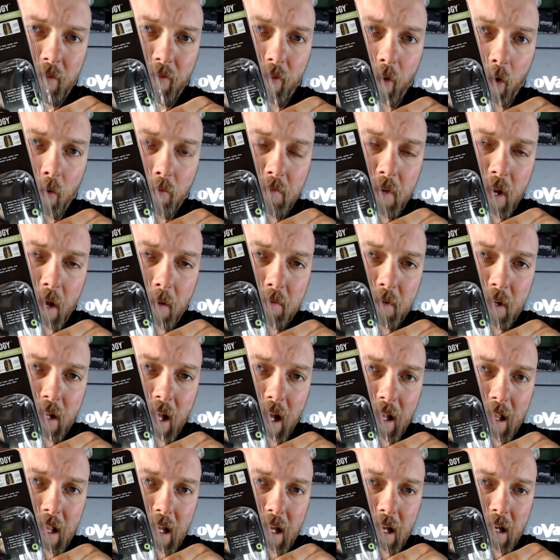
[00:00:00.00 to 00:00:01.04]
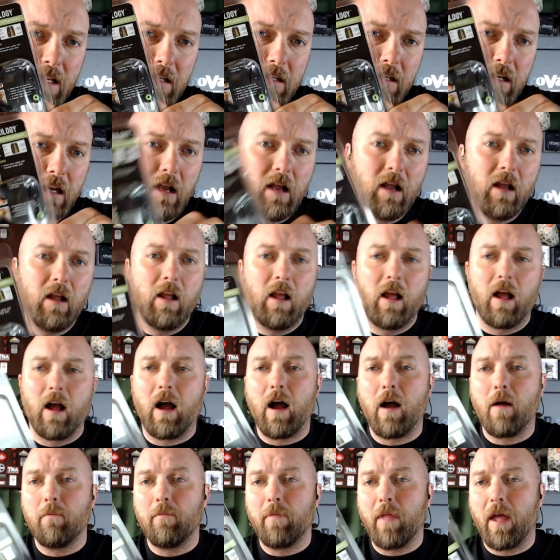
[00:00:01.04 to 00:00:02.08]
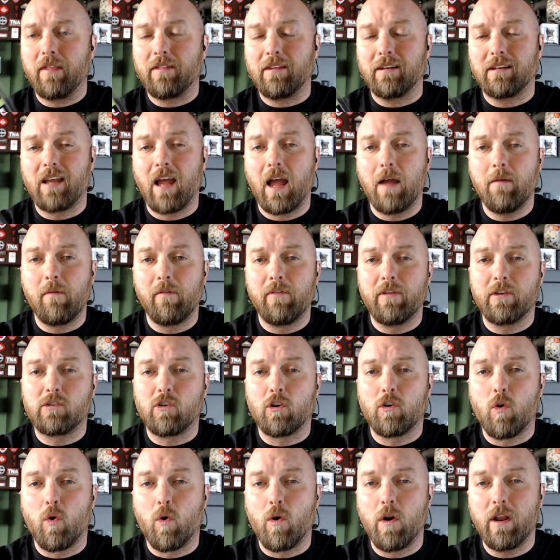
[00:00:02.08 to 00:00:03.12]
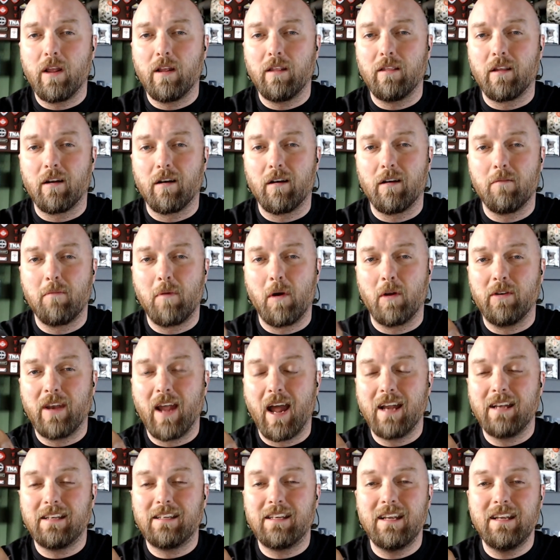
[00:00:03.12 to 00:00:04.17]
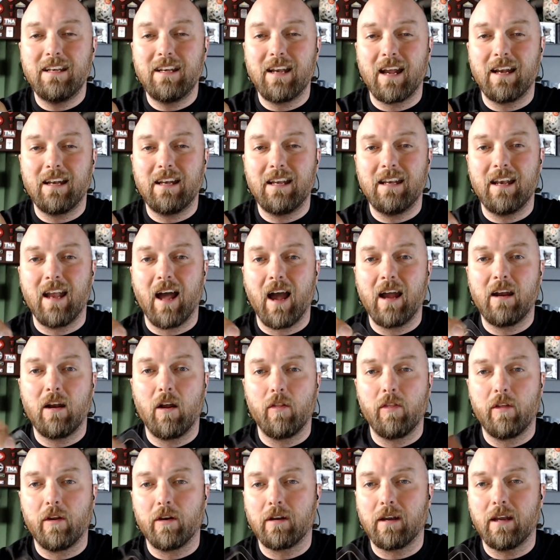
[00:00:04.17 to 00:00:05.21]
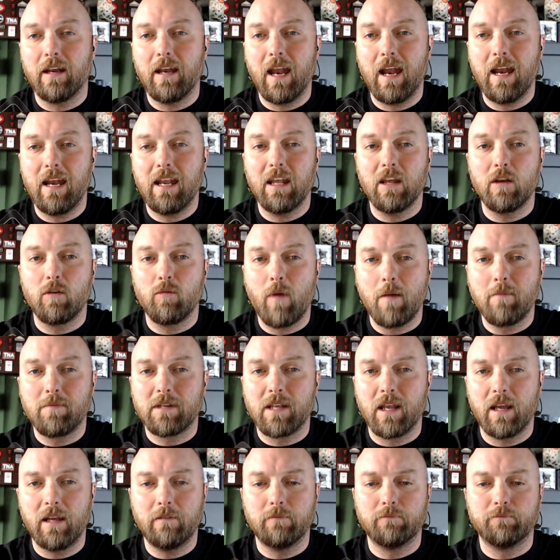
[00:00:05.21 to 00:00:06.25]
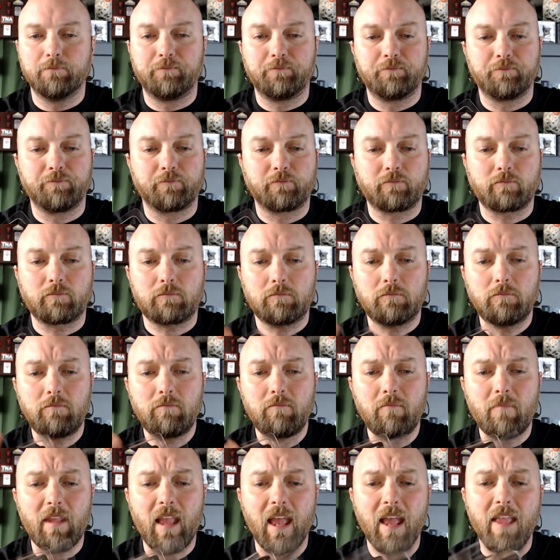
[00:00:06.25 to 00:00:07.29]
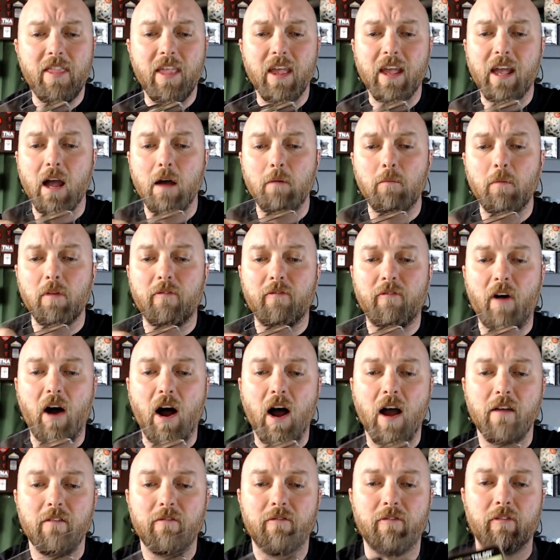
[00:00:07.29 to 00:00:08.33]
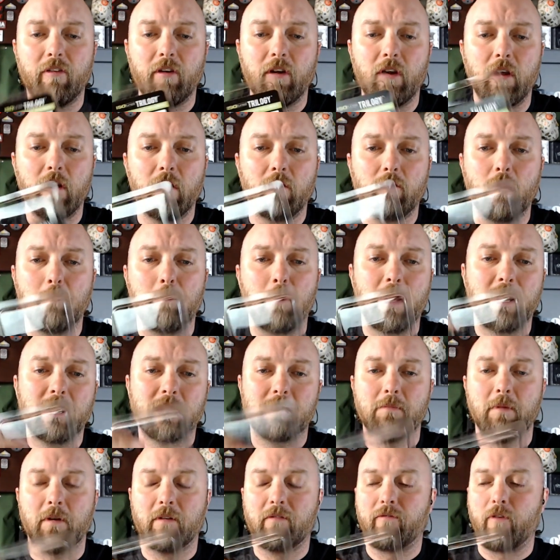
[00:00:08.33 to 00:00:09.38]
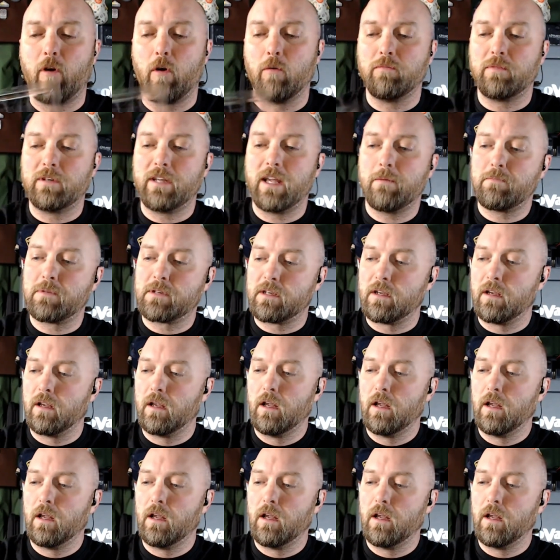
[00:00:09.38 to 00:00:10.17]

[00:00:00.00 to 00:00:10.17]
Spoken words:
foam tips like these. At the time of this recording, they're about $19.99 on their Canadian website, and they come with 5 replacement foam tips.